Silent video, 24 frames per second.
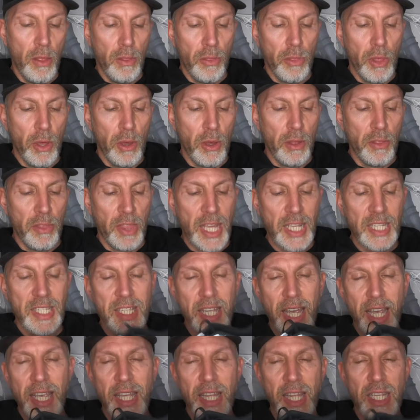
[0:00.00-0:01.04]
that they
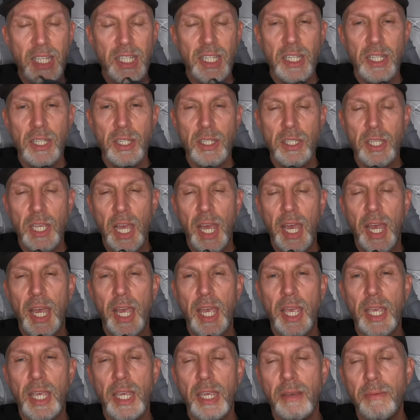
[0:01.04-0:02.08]
say this is
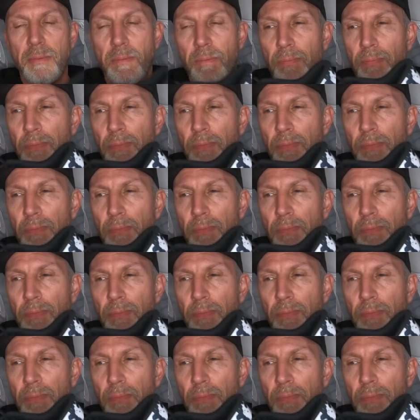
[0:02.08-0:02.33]
a